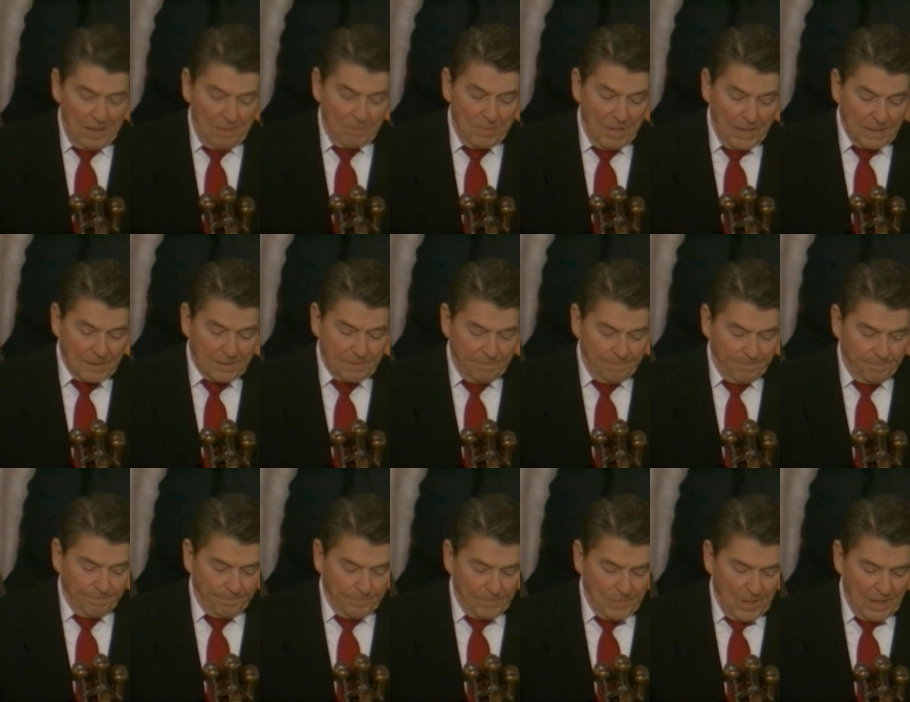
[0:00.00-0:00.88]
But
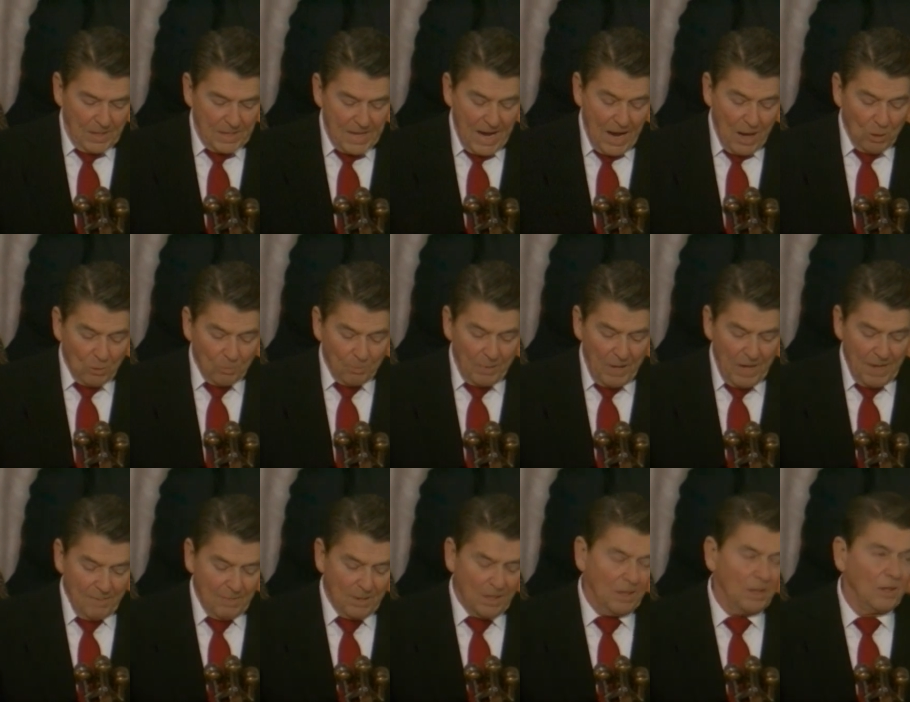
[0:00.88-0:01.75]
a down
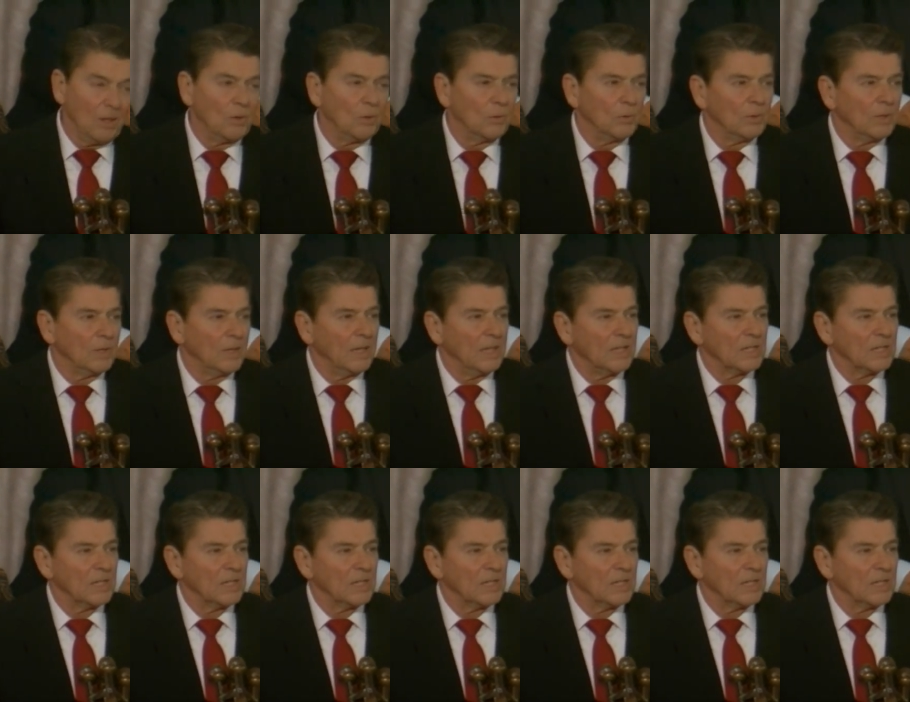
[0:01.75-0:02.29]
payment alone